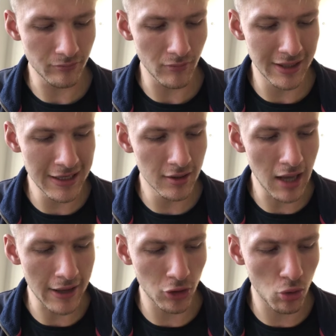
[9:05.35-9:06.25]
in
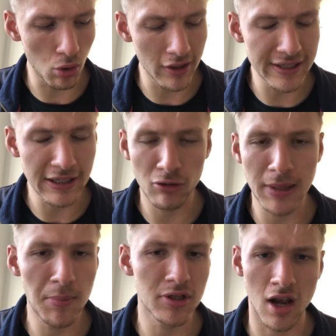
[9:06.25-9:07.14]
the quality of
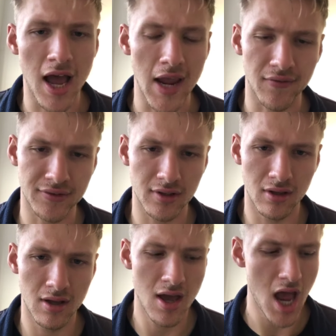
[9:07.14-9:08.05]
people's lives,
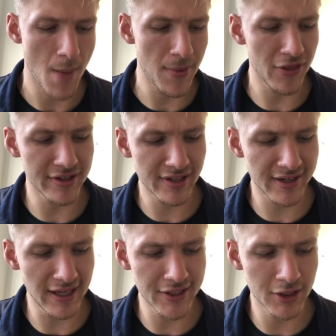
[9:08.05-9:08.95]
about the
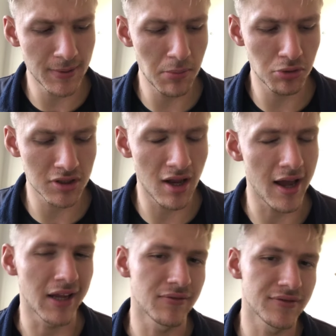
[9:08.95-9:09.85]
successes of people's
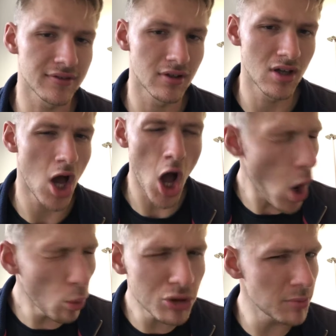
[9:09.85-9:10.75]
lives,
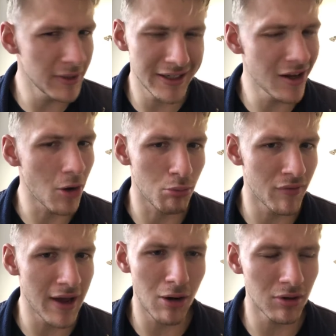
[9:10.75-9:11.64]
ultimately know,
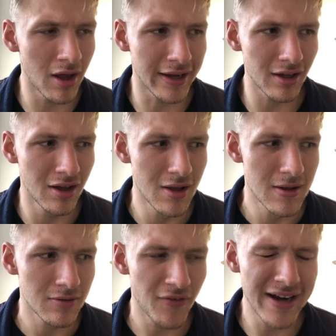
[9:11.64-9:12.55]
without
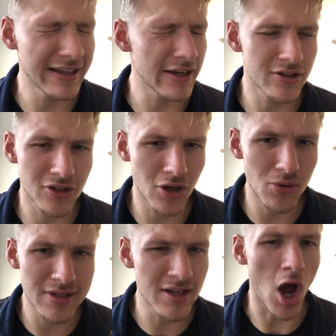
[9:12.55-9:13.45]
finding excuses,
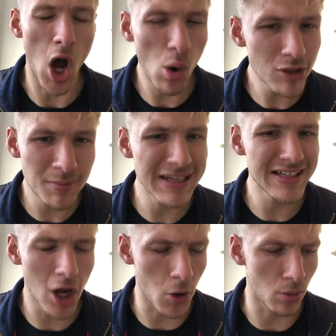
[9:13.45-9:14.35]
ultimately
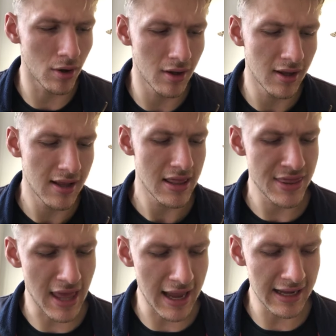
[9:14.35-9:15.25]
know
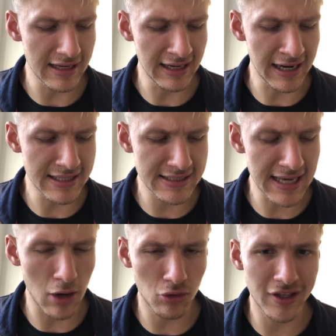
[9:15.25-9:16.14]
that it's down
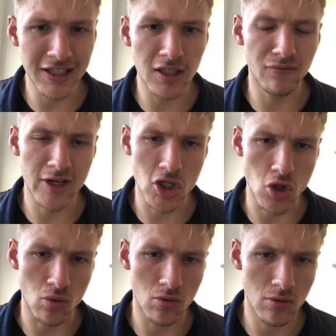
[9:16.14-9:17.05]
to the individual.
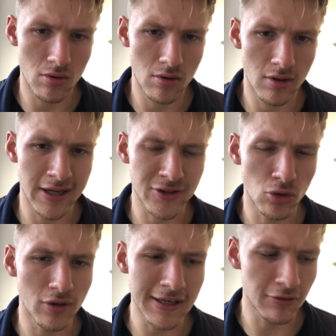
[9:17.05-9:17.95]
It's not
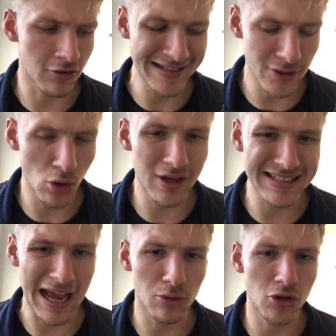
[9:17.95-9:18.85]

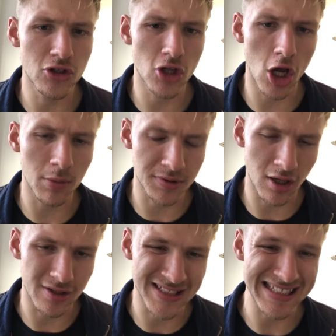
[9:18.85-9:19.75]
down to the
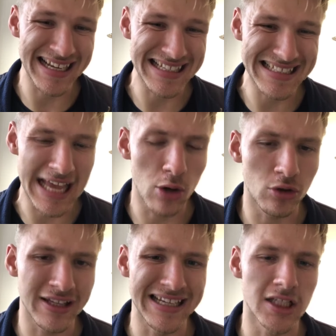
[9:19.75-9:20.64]
circumstances, it's down to
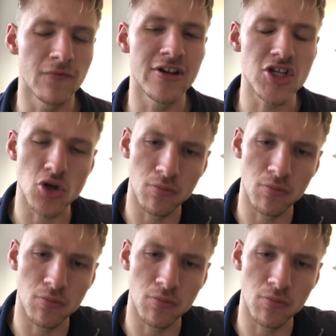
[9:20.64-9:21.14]
the individual.